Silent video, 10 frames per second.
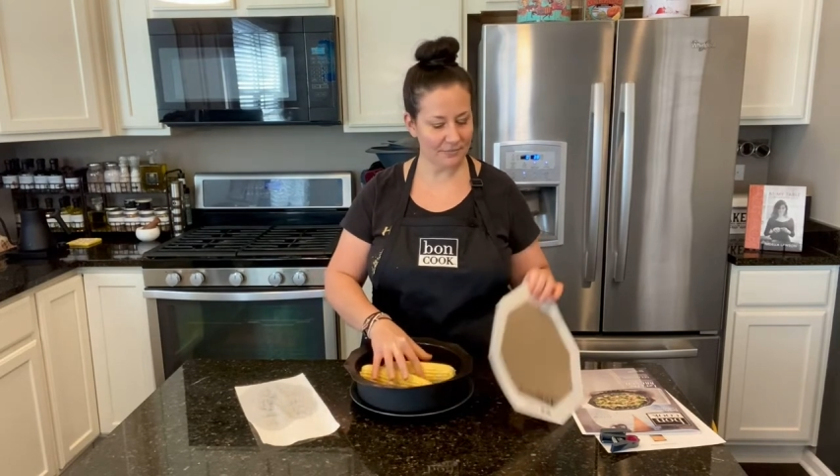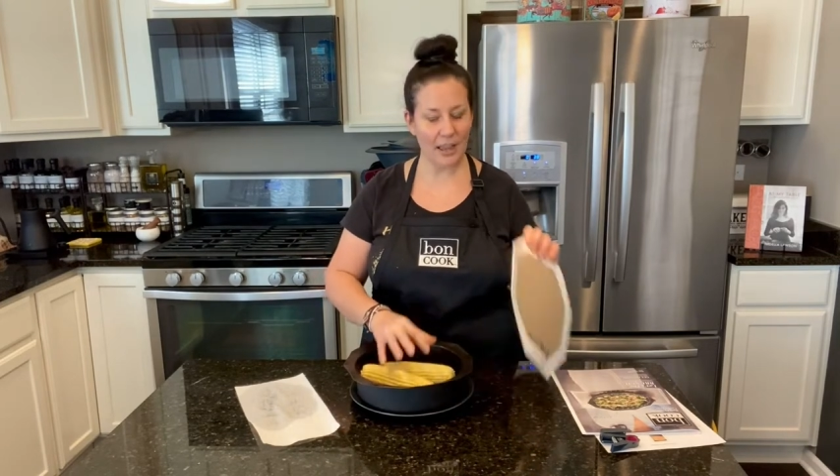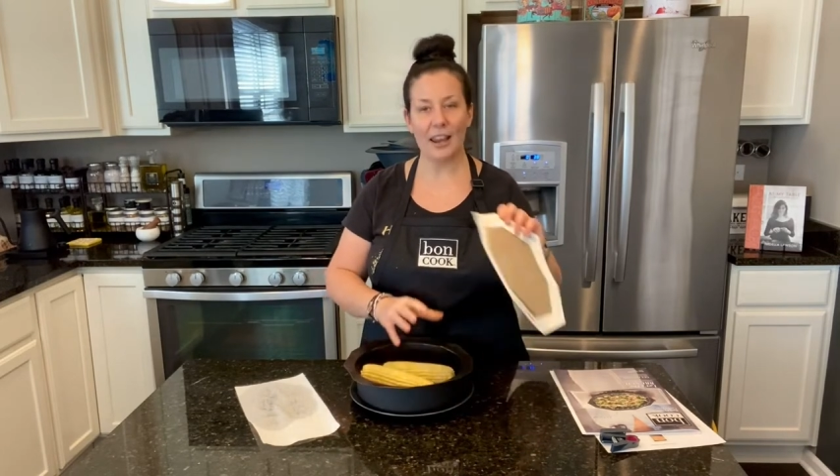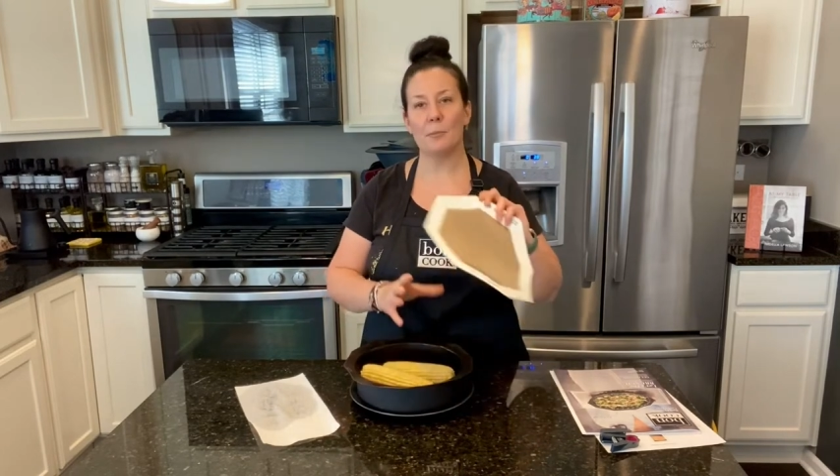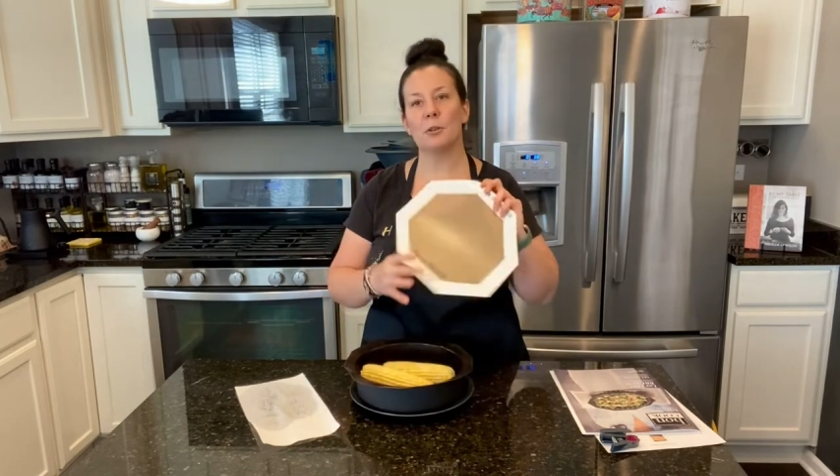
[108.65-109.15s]

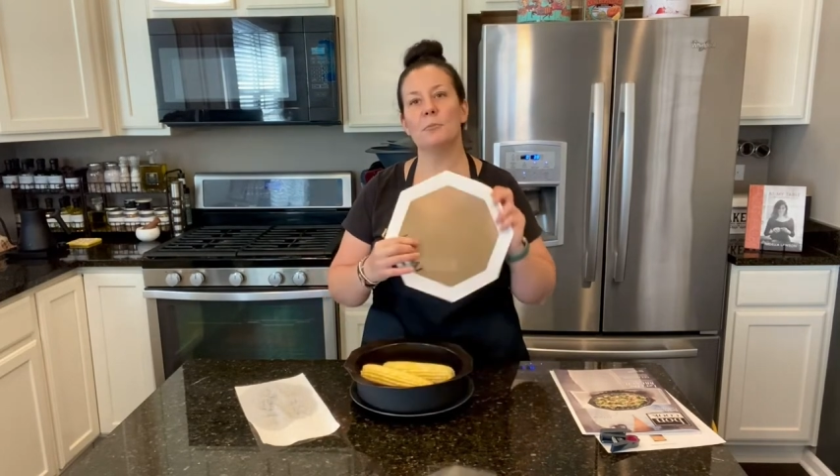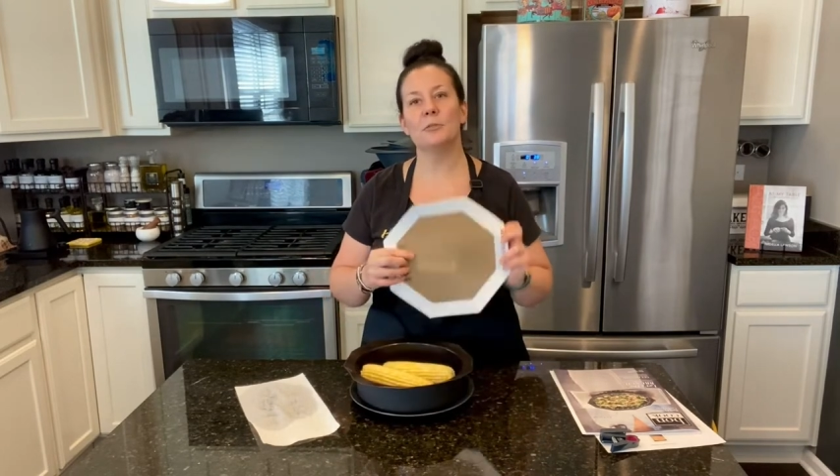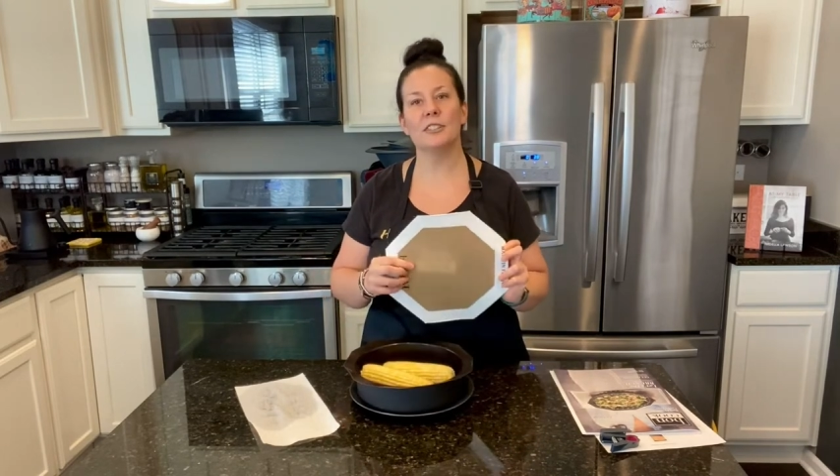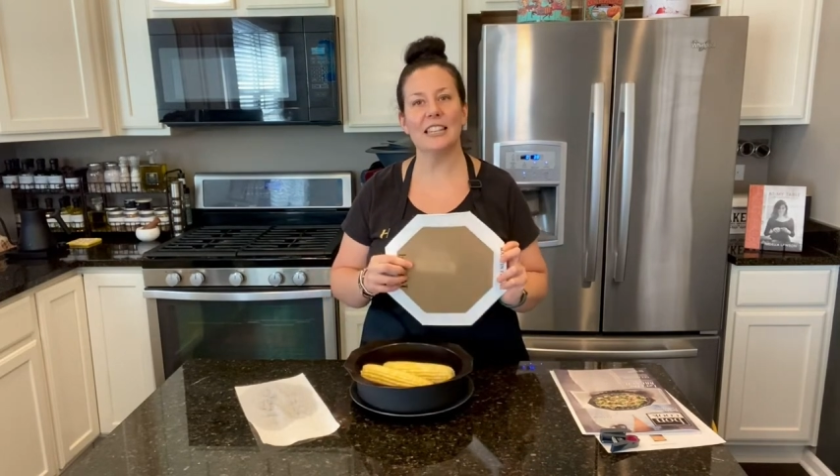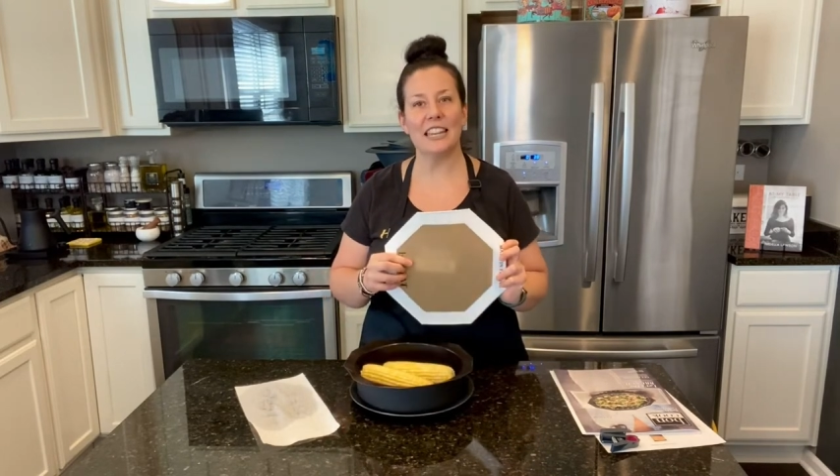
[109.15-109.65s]
And I'm gonna
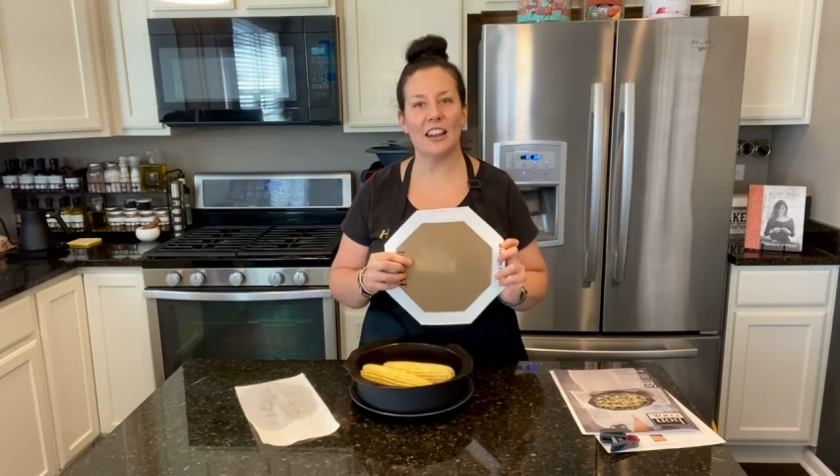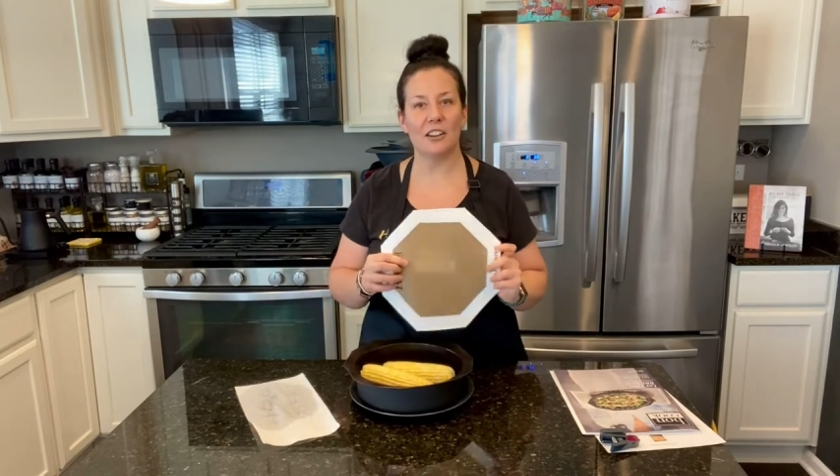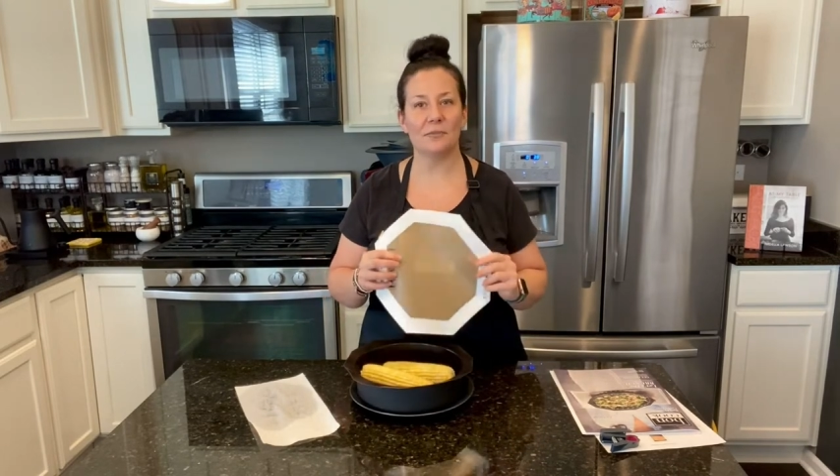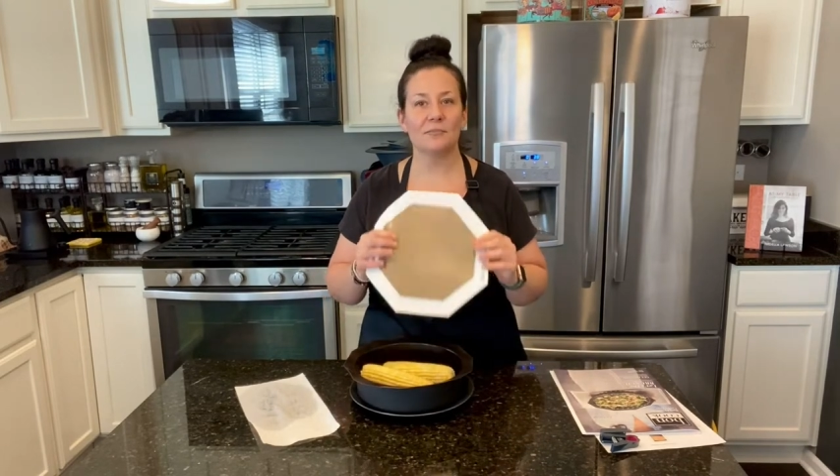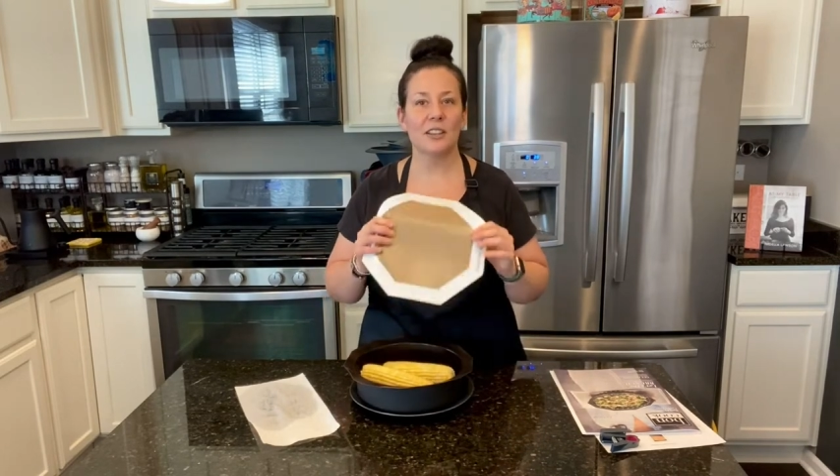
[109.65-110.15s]
put the lid
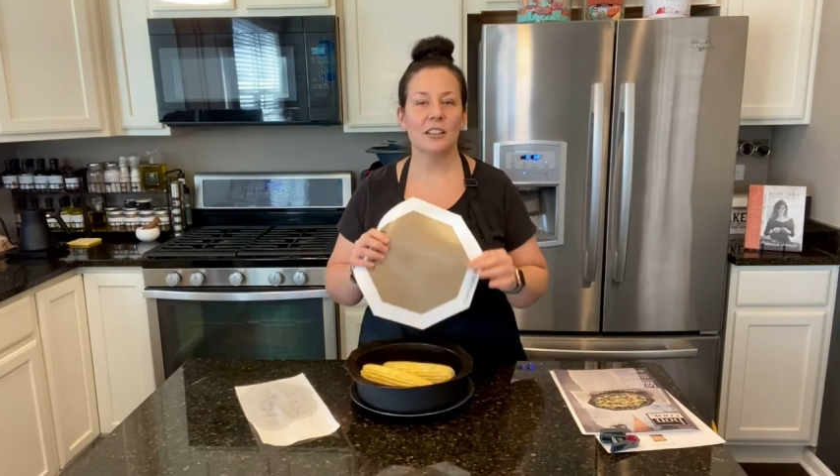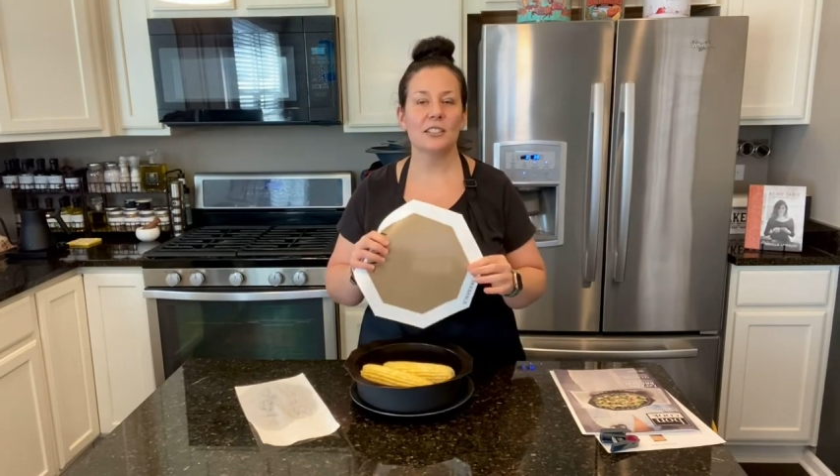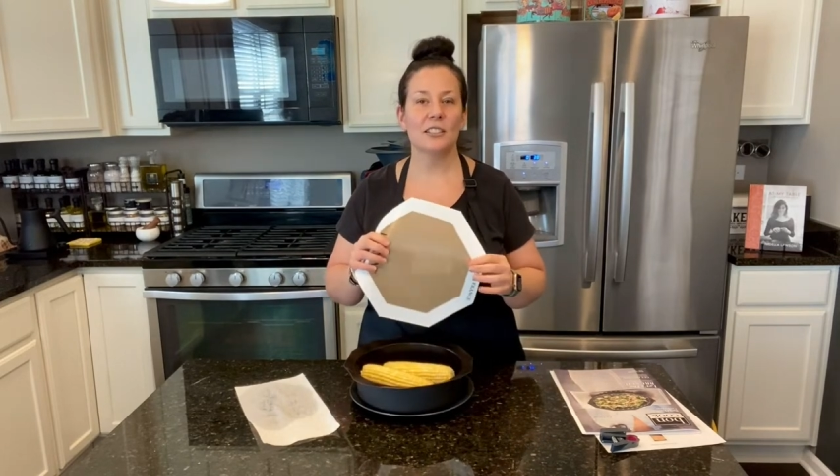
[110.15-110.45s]
on. So